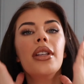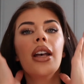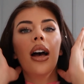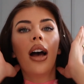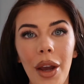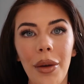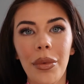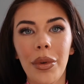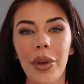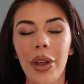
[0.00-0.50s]

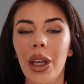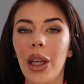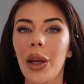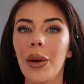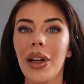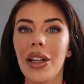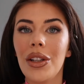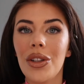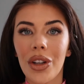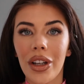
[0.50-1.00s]
Hope you
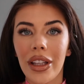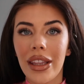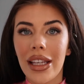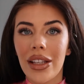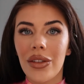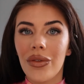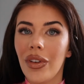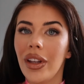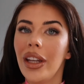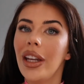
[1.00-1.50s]
enjoyed
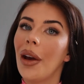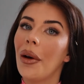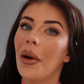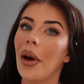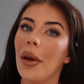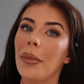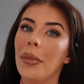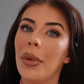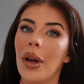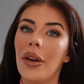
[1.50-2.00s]
this video. I
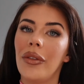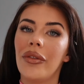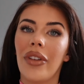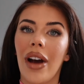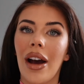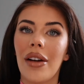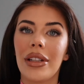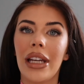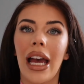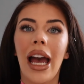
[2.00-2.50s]
hope you
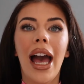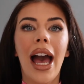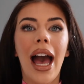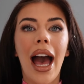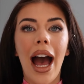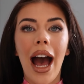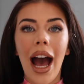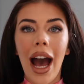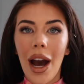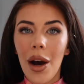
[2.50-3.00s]
found it
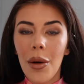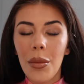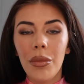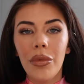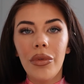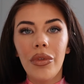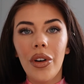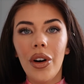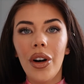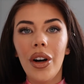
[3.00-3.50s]

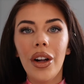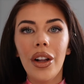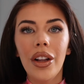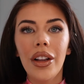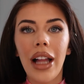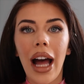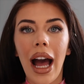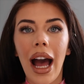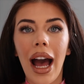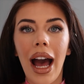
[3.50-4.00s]

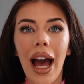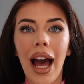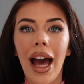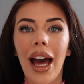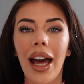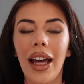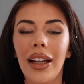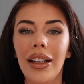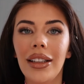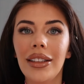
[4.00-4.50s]
helpful,
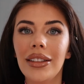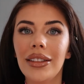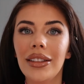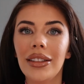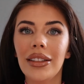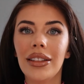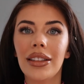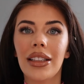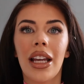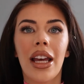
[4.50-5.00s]

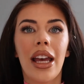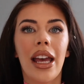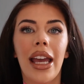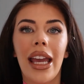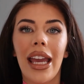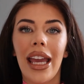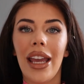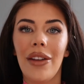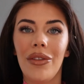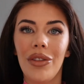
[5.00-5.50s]
and
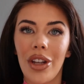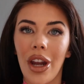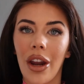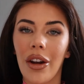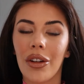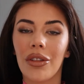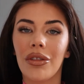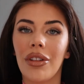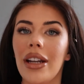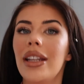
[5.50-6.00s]
if you
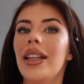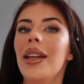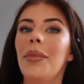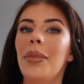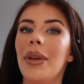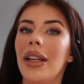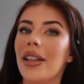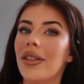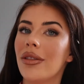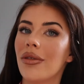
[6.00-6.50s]
don't already,
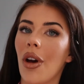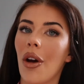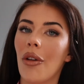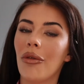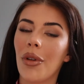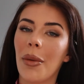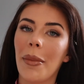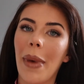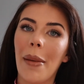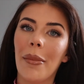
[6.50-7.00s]
please
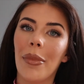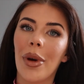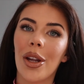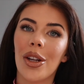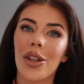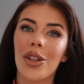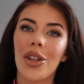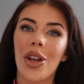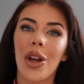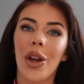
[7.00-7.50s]
remember
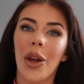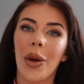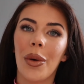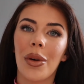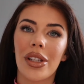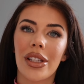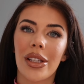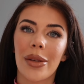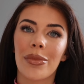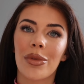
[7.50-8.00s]

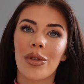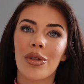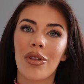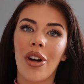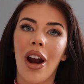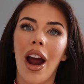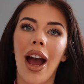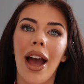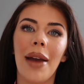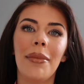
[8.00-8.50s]
to
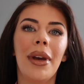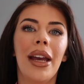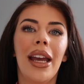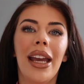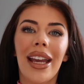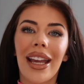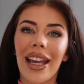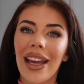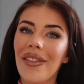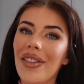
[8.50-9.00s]
subscribe,
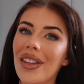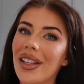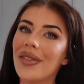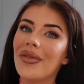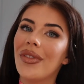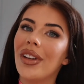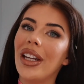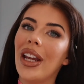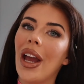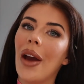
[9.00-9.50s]
give this
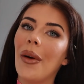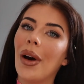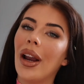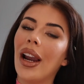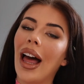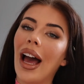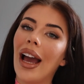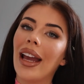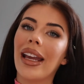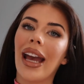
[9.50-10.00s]
video a
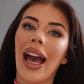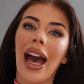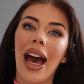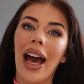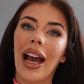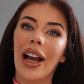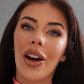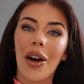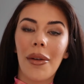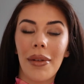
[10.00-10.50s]
like
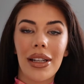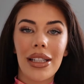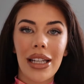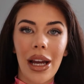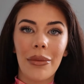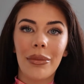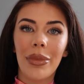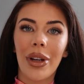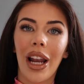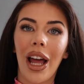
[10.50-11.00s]
and comment
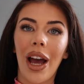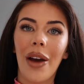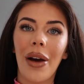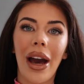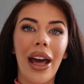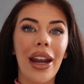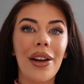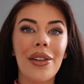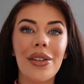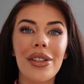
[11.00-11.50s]
down below,
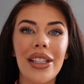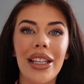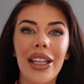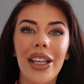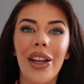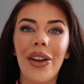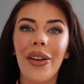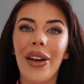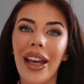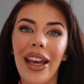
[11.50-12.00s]
and I will see
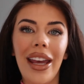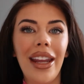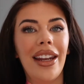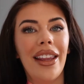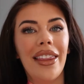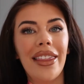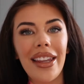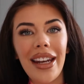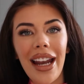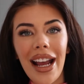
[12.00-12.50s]
you
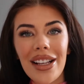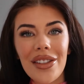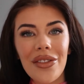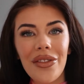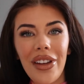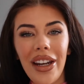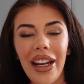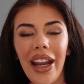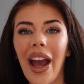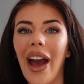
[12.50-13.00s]
in the next
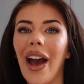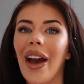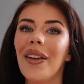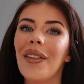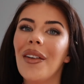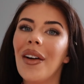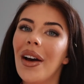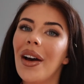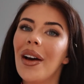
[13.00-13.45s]
video.